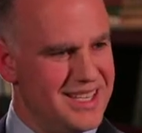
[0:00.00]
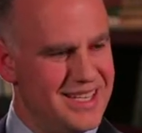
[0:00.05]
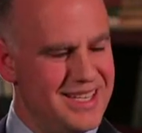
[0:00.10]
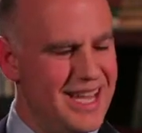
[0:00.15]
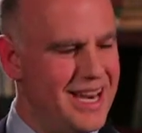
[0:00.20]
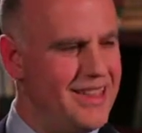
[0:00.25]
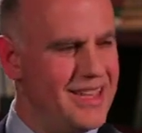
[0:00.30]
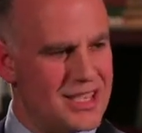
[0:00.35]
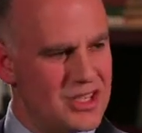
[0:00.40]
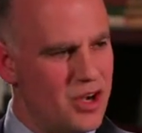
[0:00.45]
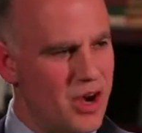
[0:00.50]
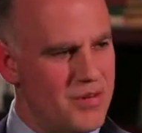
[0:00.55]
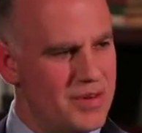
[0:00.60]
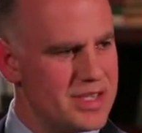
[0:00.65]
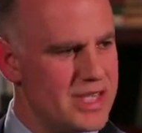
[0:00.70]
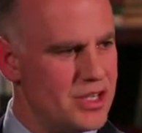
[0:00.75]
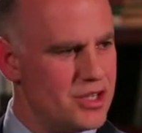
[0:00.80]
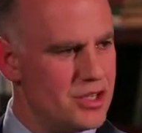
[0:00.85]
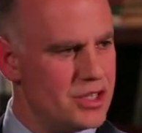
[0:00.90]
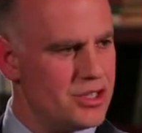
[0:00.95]
getting this
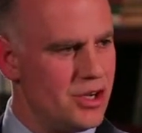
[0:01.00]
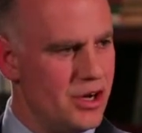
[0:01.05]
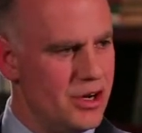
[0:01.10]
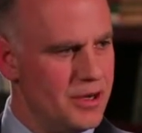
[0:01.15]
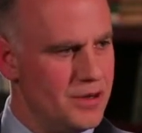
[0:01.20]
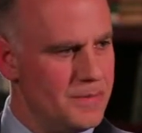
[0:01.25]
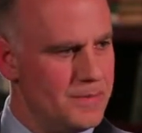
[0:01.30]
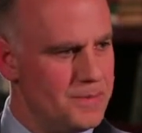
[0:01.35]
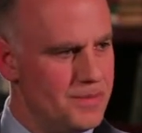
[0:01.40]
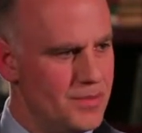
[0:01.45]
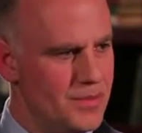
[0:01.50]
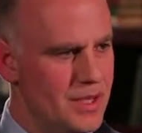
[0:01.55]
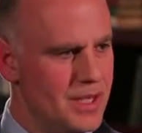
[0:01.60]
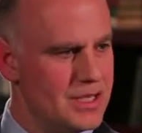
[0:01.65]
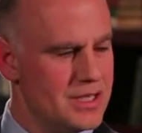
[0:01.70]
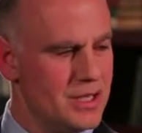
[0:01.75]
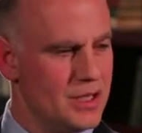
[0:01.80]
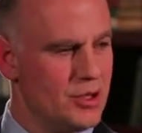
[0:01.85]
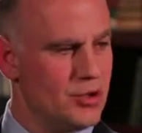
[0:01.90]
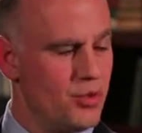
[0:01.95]
conversation started.
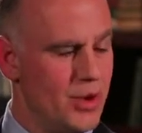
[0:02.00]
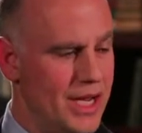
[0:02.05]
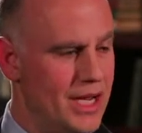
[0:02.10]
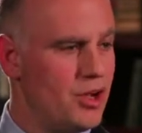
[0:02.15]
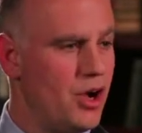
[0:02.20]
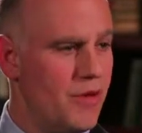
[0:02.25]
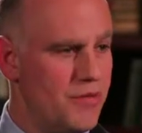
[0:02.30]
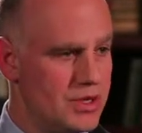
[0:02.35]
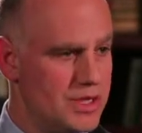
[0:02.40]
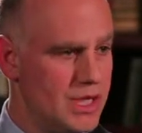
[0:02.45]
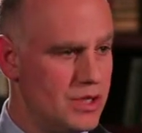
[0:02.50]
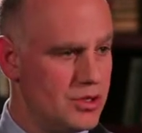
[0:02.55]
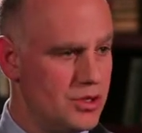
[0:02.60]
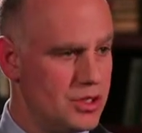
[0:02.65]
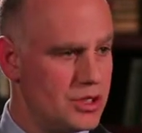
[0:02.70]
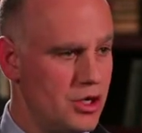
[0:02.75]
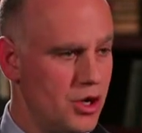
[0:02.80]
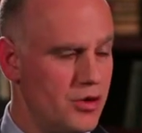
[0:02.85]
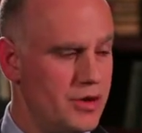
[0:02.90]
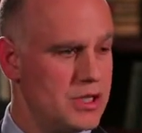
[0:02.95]
It's a great conversation
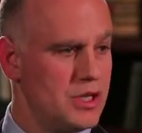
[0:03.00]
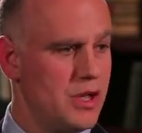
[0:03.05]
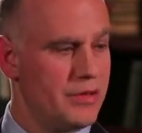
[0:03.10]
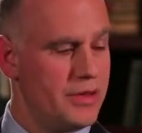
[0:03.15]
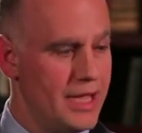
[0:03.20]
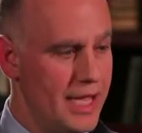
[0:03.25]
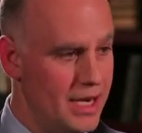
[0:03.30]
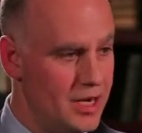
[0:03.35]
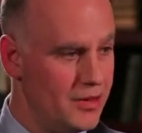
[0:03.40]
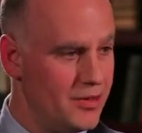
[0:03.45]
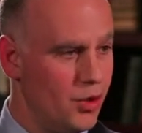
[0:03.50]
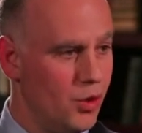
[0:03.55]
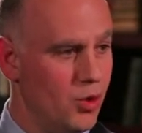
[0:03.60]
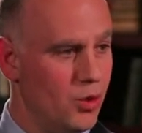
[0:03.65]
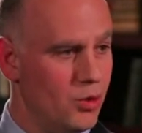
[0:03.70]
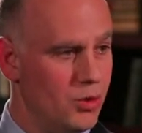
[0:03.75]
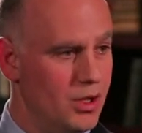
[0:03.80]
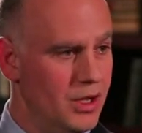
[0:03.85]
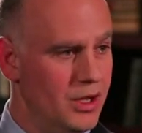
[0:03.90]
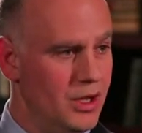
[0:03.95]
starter. It's not the end of the
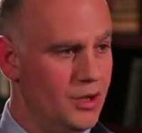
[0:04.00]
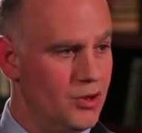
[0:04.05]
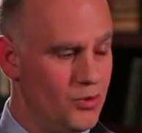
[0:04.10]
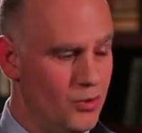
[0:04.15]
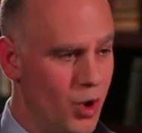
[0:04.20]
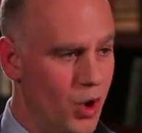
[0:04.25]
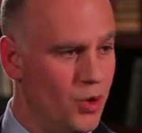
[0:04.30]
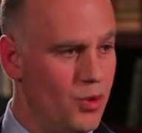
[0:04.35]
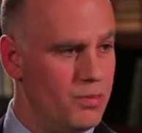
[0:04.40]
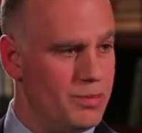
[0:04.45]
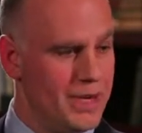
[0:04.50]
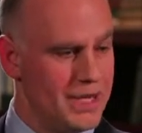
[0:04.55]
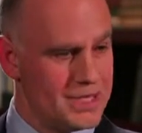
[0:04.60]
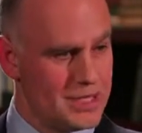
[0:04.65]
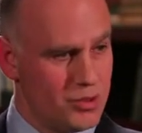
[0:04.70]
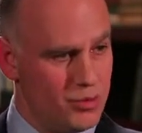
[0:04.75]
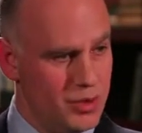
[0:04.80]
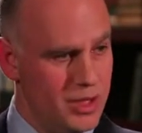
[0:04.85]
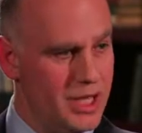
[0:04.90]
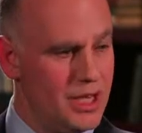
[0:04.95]
whole road, but it's
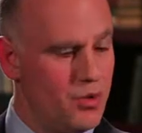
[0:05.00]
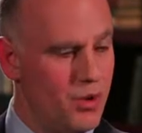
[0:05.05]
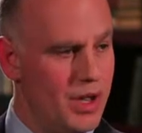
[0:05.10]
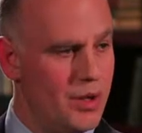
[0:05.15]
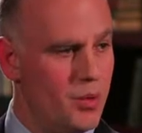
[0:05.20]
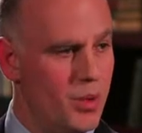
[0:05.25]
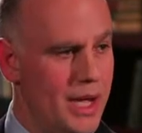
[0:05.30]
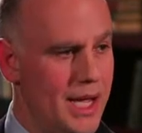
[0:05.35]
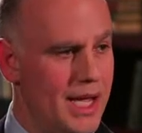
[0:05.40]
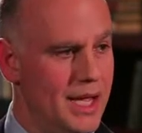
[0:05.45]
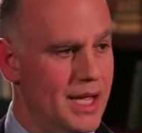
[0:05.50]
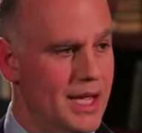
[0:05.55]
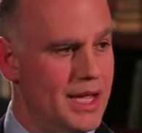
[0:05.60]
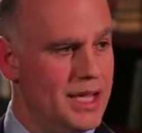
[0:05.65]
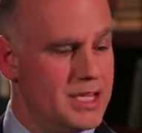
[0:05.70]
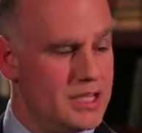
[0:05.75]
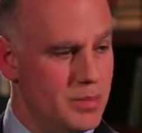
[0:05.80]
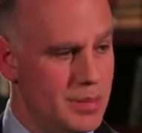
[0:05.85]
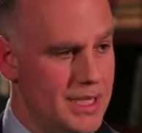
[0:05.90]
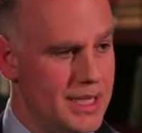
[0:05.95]
a really great way
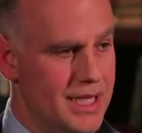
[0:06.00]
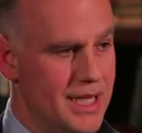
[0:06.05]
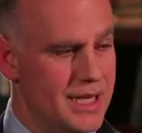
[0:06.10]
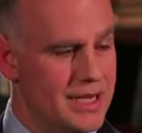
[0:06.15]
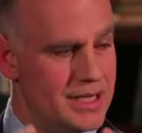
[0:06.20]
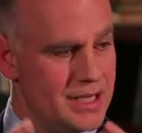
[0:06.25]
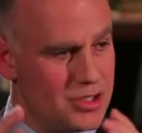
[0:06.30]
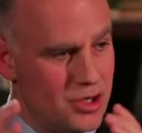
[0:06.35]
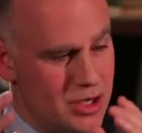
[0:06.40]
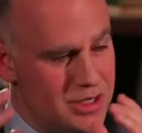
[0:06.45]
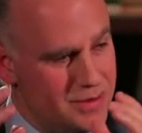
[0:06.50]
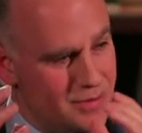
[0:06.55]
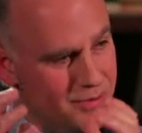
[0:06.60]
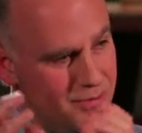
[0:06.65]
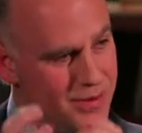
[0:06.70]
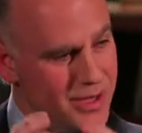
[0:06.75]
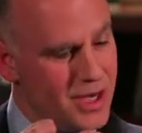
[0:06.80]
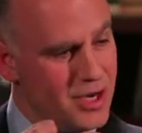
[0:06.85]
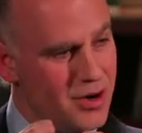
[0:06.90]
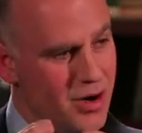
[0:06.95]
to begin to start to
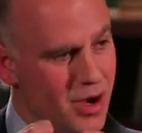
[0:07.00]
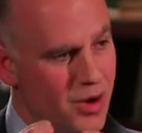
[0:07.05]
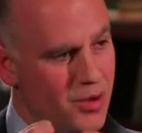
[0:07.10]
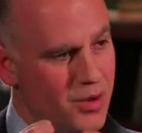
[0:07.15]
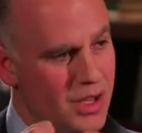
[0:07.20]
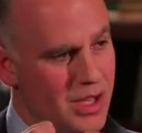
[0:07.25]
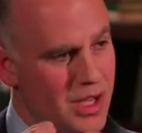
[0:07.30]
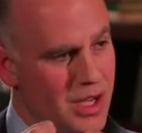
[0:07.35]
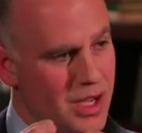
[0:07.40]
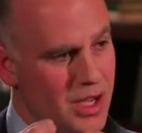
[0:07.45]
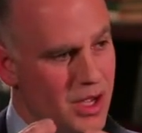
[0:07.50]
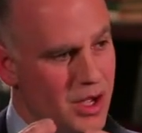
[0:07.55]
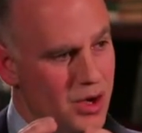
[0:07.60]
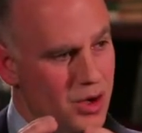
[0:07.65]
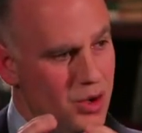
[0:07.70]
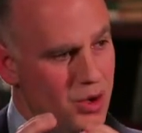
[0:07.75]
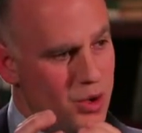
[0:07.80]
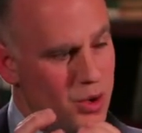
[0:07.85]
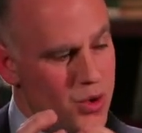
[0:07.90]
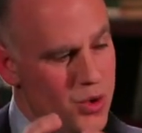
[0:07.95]
figure out
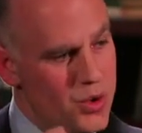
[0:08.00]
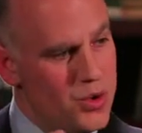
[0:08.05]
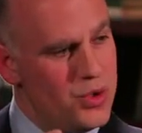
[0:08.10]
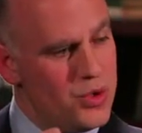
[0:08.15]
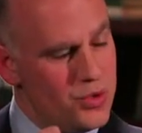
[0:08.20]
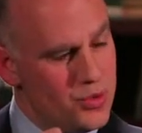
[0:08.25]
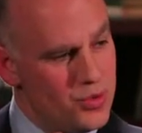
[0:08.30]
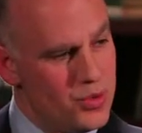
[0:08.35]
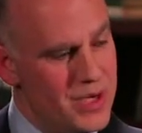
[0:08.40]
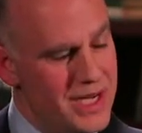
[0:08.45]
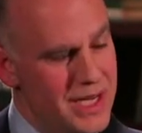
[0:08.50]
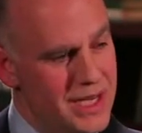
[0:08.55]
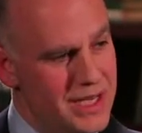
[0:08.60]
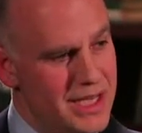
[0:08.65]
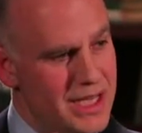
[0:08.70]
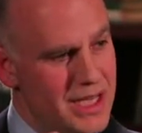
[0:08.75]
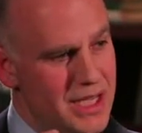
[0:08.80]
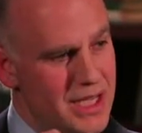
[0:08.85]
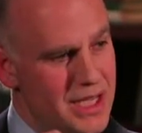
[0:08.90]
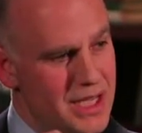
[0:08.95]
who you
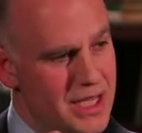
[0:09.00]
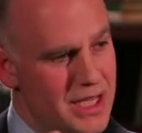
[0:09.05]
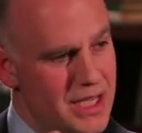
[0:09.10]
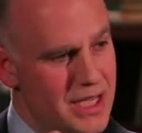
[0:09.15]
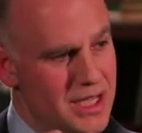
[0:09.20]
really